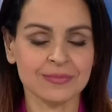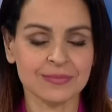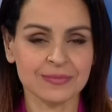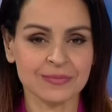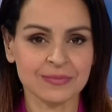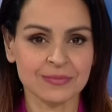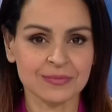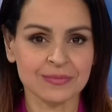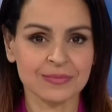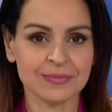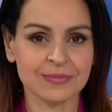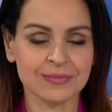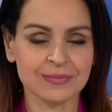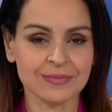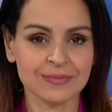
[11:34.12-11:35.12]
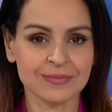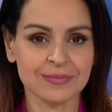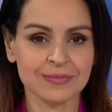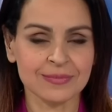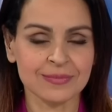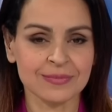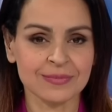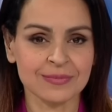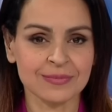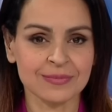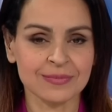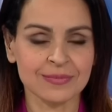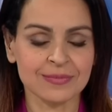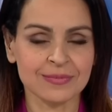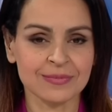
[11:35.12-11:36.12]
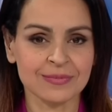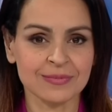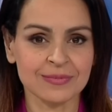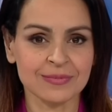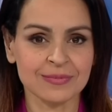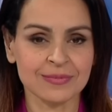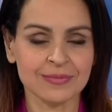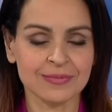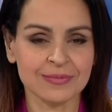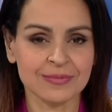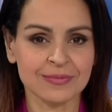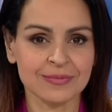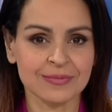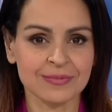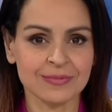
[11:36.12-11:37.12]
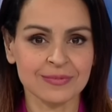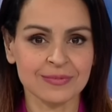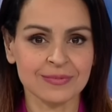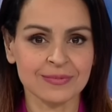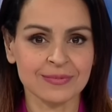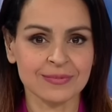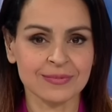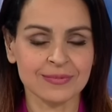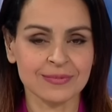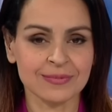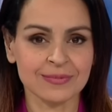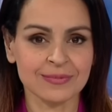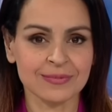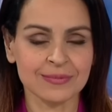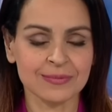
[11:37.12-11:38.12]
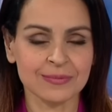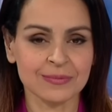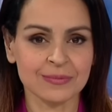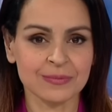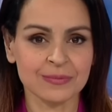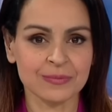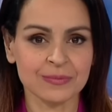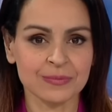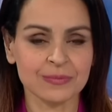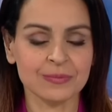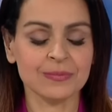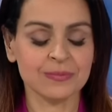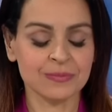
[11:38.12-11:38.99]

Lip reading: (silent)